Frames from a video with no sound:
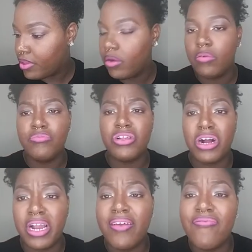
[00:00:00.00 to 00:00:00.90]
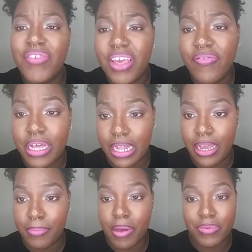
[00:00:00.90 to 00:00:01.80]
No, I'm sorry, Viva
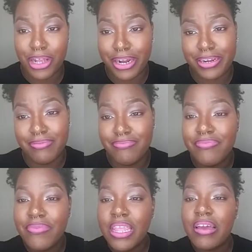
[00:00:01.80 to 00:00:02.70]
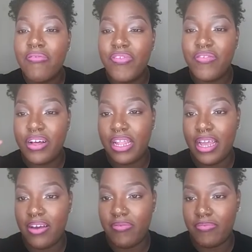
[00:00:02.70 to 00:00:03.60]
Glam. I'm sorry, Viva
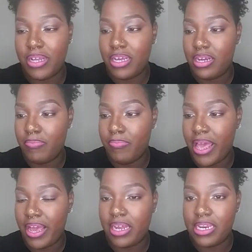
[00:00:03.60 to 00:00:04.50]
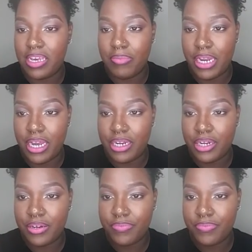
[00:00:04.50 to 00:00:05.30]
Glam, MAC Nicki Minaj.